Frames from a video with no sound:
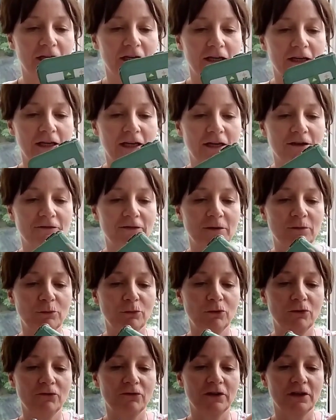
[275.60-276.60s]
And then if I
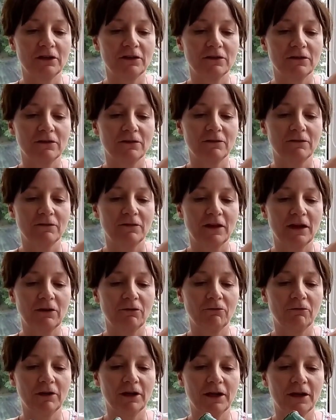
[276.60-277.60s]
move it
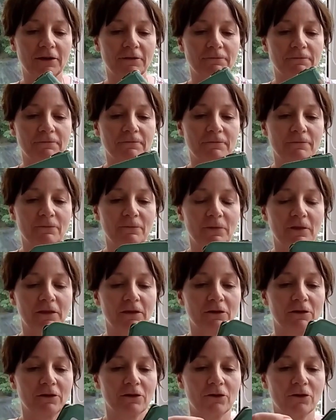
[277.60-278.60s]
that way
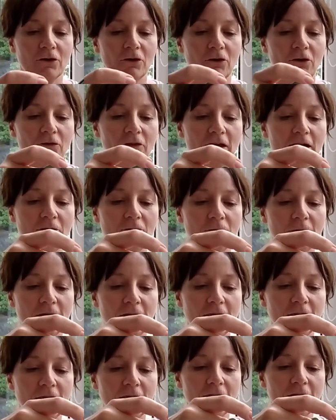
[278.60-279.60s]
or that
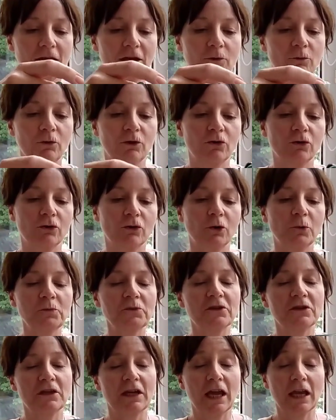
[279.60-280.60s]
way, it will go up
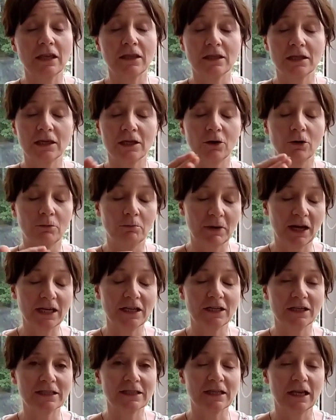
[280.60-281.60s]
to 90 or
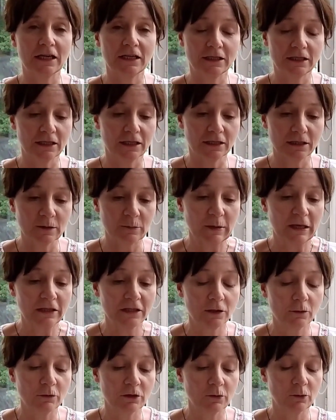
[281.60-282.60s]
minus 90,
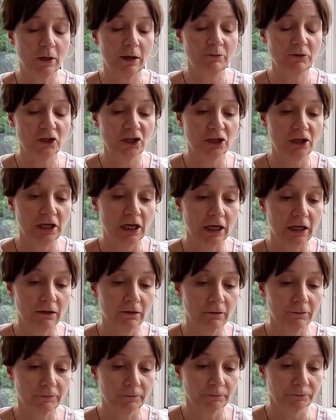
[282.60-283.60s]
depending which way I'm turning
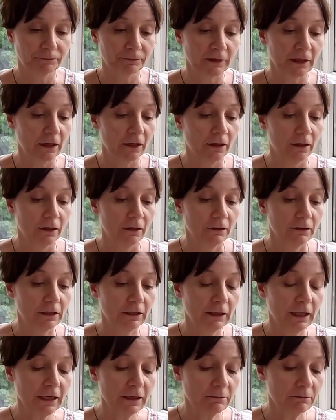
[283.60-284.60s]
it.
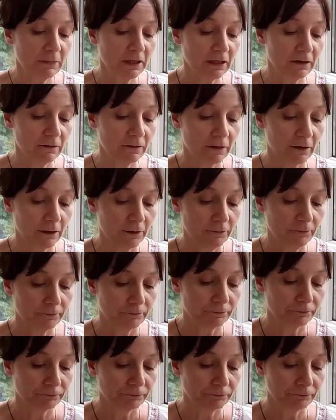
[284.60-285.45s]
The light meter,